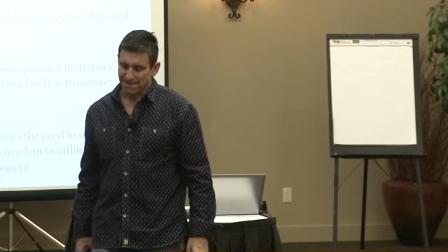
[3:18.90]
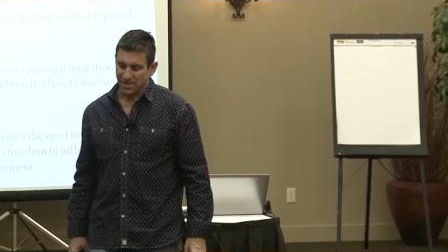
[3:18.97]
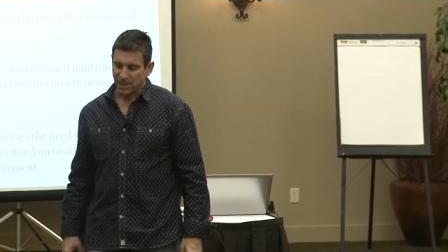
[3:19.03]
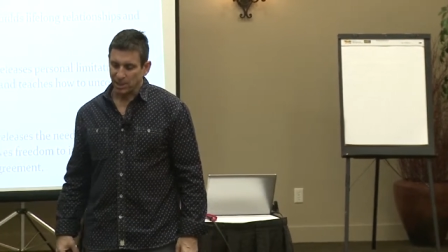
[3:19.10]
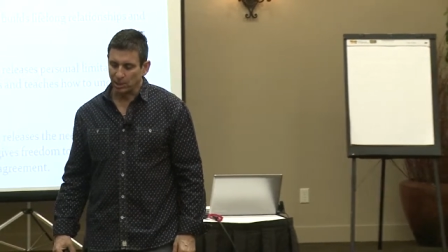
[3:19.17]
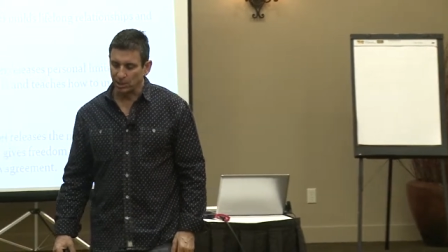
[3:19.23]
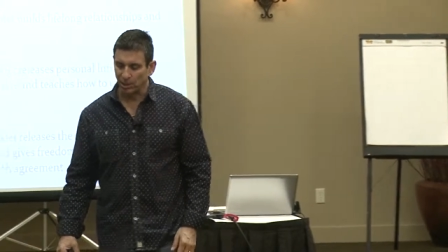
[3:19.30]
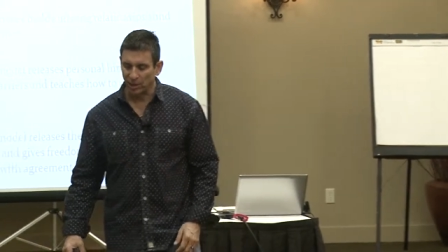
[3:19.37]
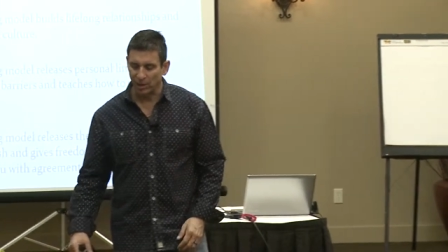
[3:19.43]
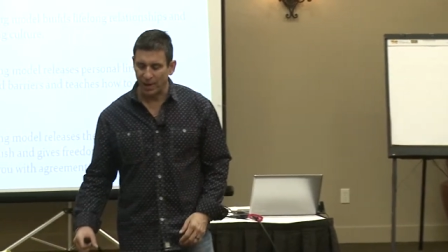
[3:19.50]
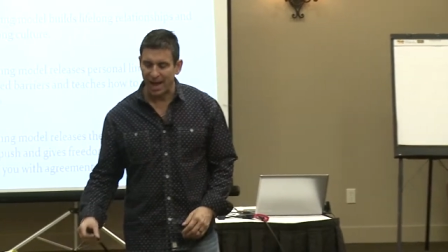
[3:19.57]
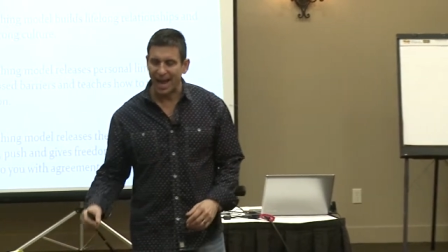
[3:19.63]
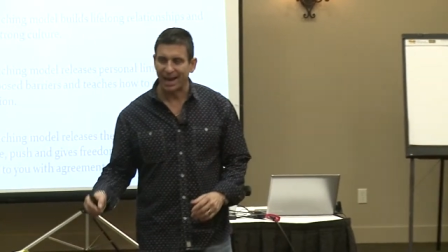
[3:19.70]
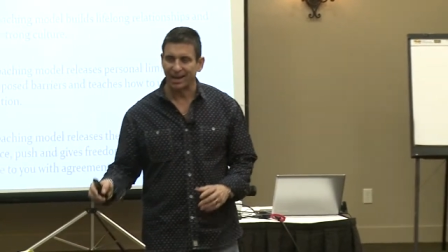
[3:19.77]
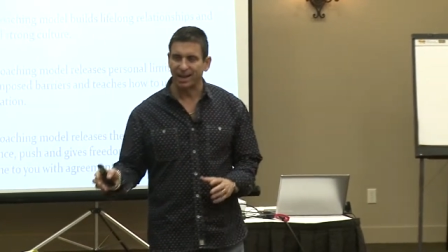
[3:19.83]
you learn
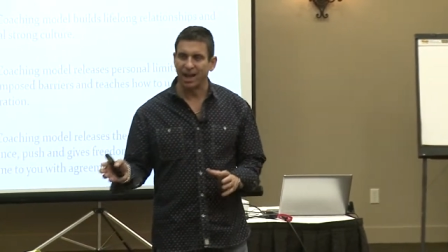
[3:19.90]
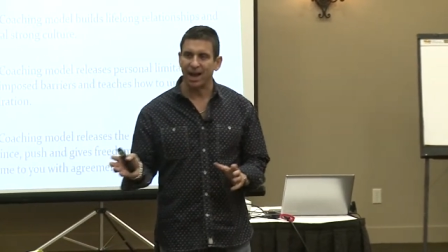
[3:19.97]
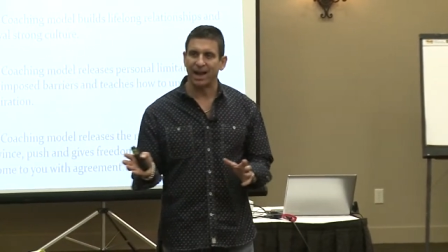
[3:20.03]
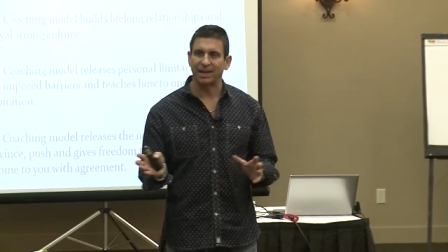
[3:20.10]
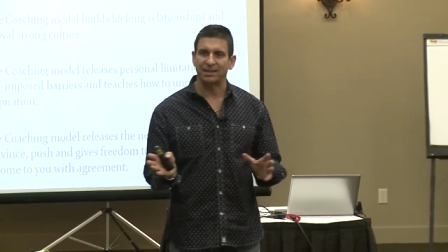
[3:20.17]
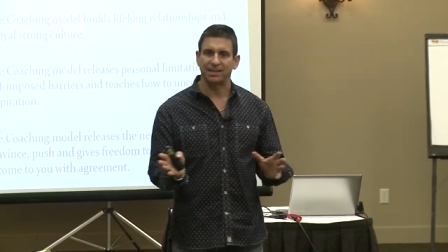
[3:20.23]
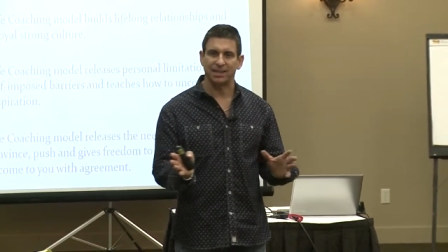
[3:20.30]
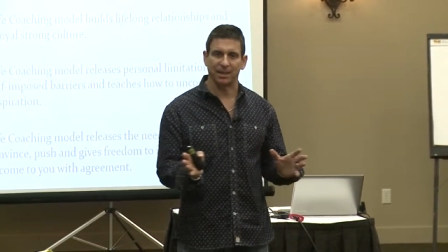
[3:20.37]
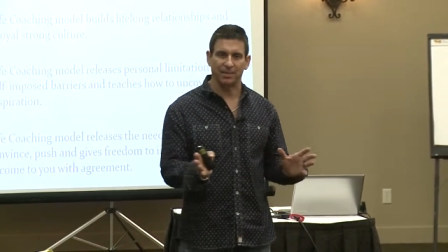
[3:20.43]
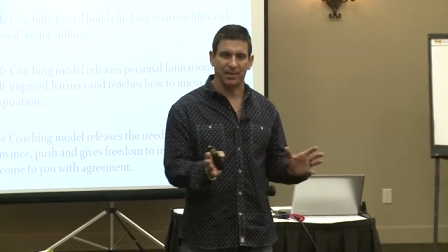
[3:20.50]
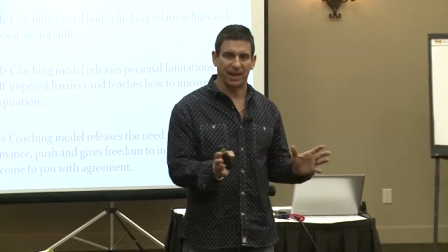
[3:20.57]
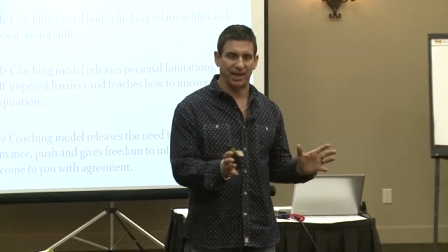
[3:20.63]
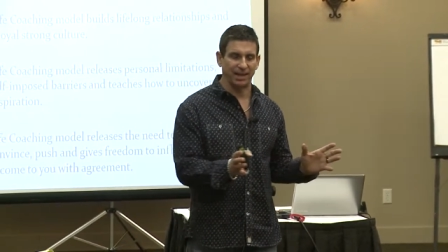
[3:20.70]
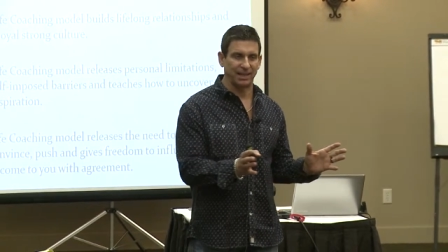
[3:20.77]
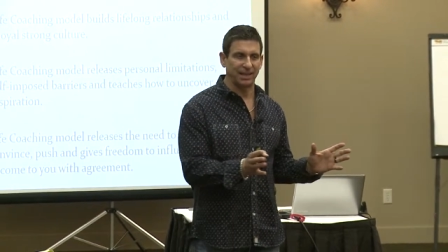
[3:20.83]
how to guide
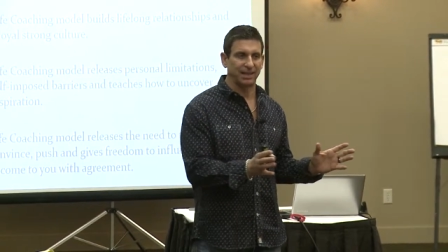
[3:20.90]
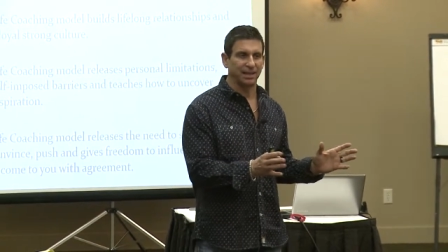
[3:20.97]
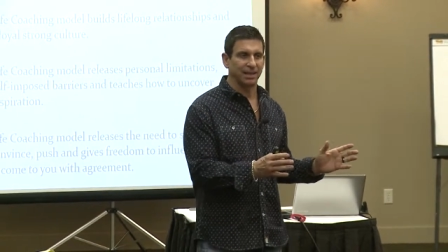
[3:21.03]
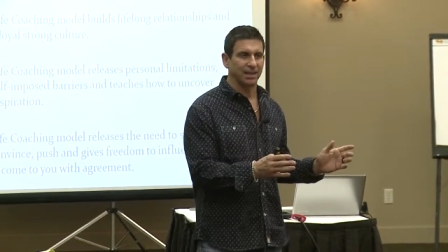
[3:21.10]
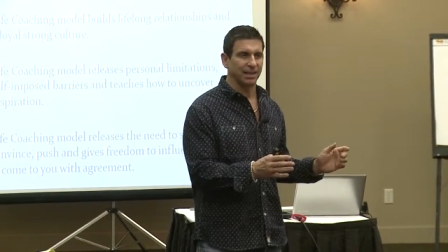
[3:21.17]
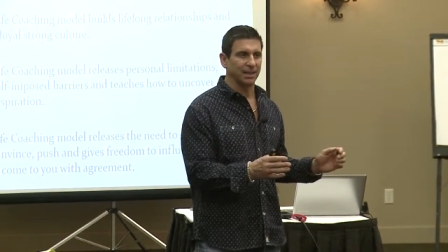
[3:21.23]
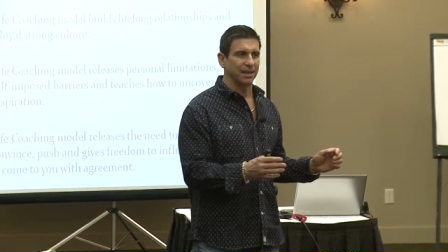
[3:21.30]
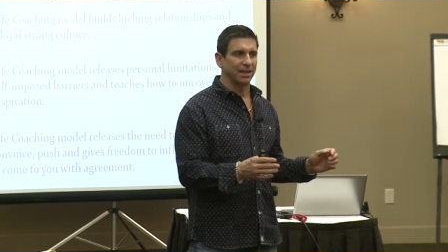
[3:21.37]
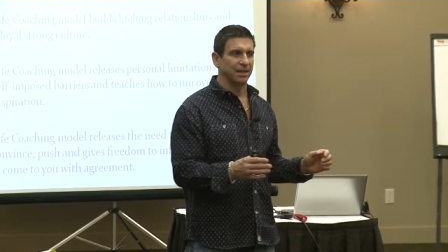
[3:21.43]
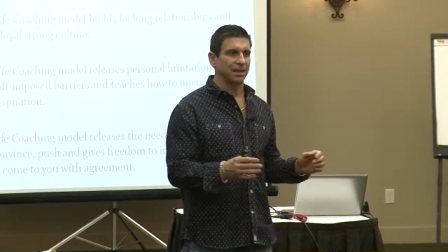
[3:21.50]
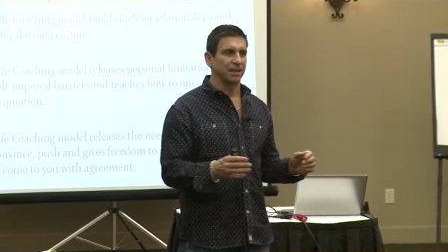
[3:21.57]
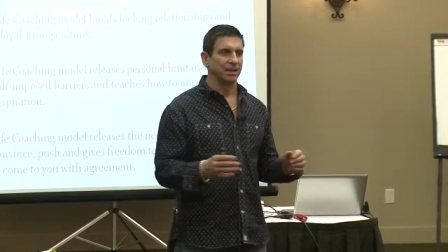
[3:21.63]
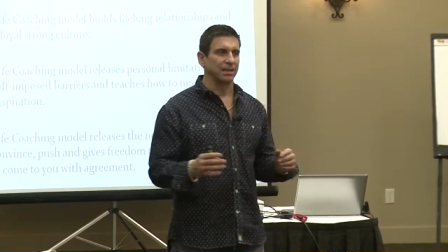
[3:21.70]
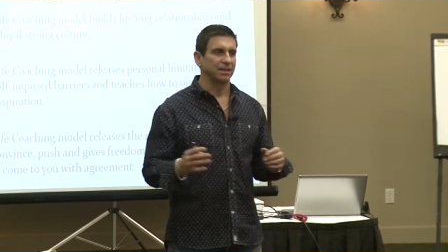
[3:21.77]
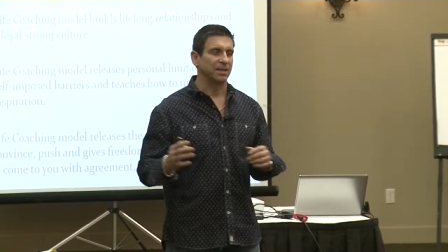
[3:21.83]
somebody
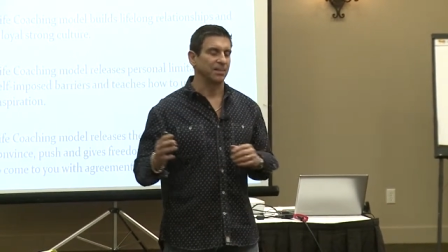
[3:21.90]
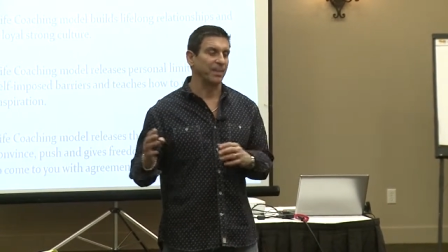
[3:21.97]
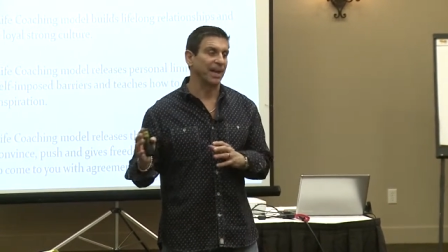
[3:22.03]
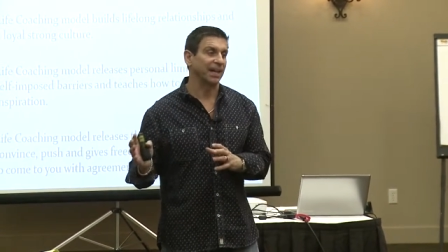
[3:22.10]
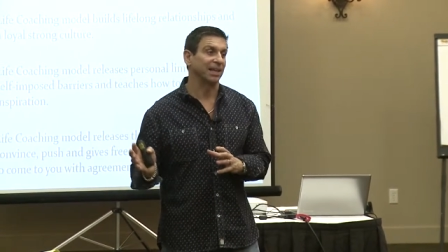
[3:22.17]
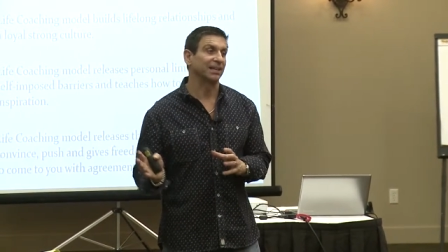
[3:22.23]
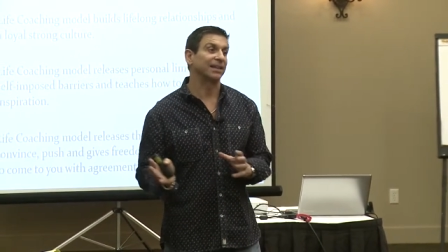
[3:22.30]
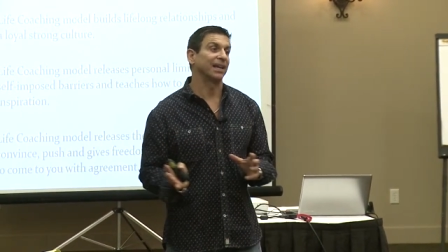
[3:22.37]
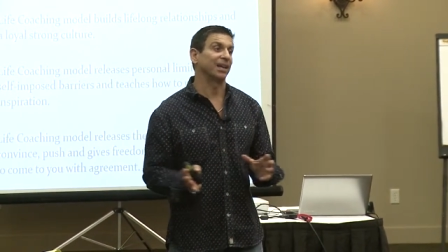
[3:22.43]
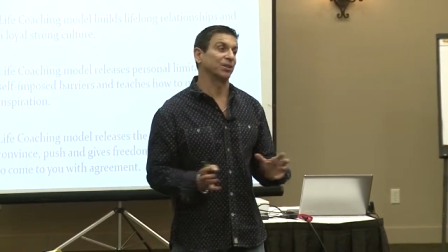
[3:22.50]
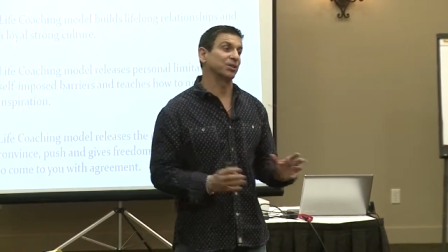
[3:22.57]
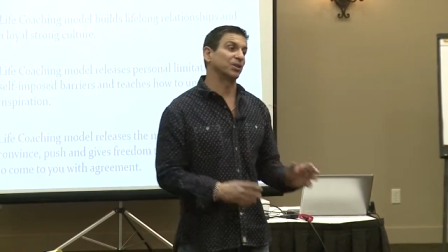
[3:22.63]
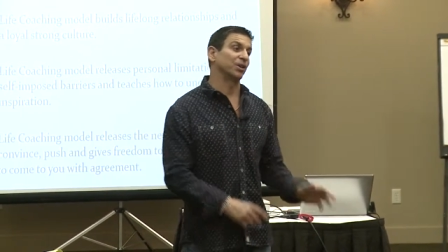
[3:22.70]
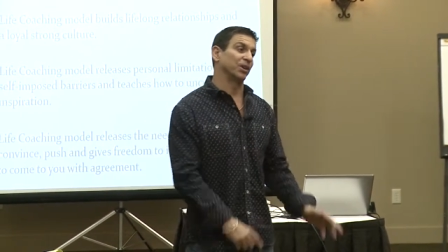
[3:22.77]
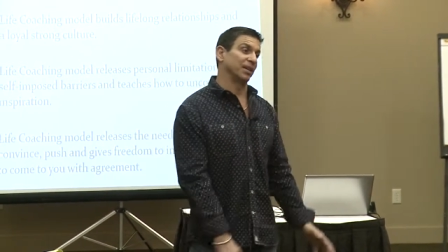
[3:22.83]
to make it their
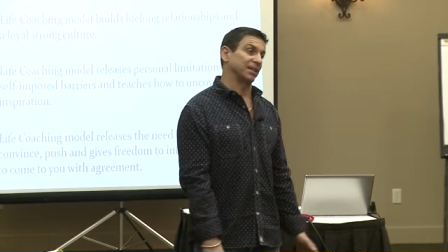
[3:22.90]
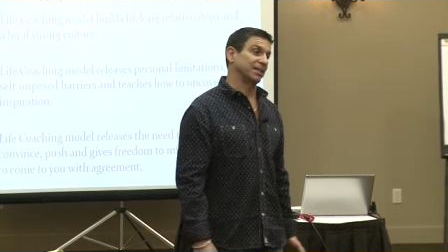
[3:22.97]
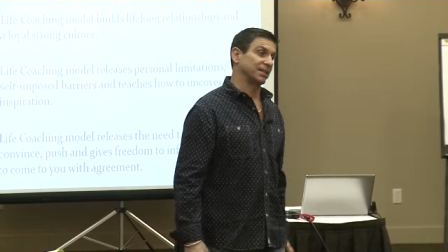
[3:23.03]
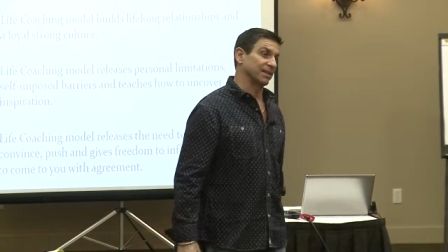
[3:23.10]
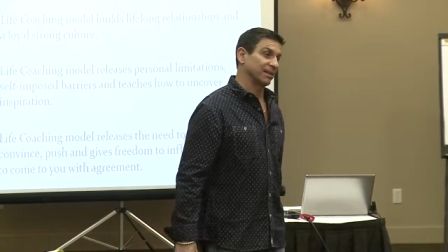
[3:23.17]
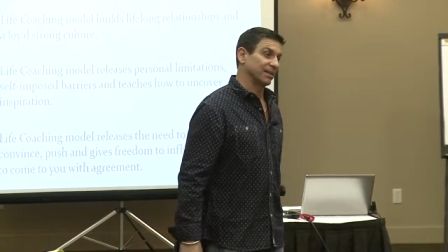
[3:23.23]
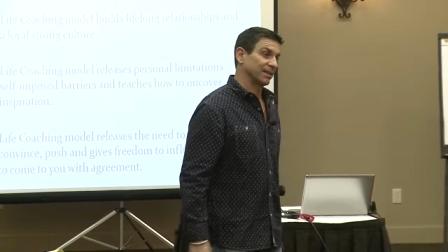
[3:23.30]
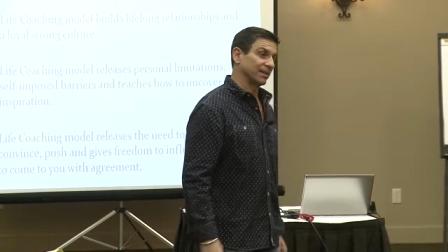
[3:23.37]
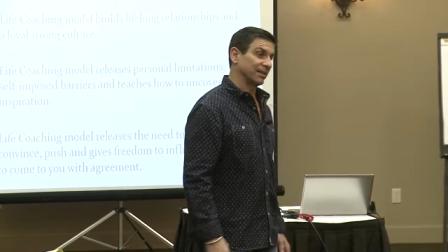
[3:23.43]
choice.